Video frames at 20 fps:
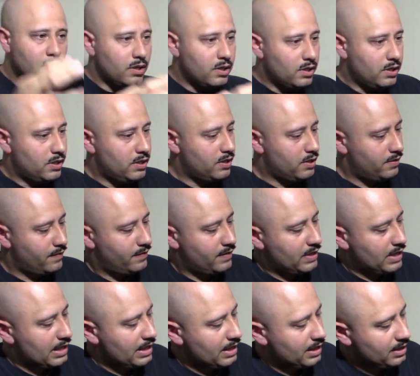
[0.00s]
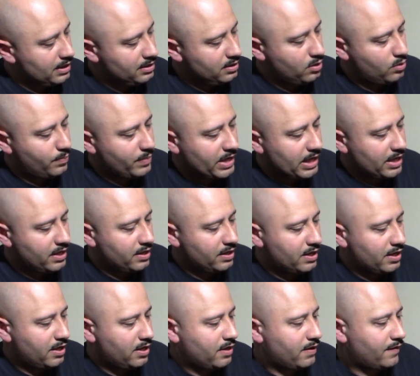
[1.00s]
Got like a little padding
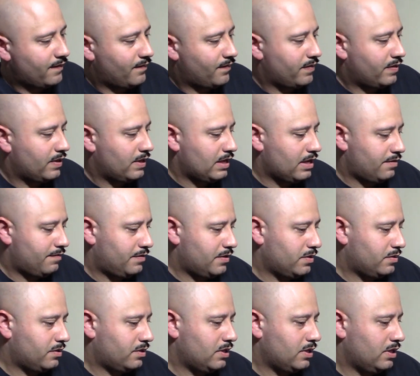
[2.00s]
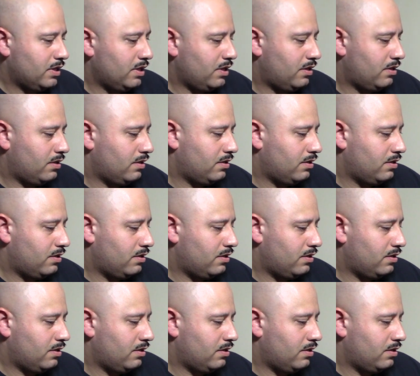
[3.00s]
there. That feels good.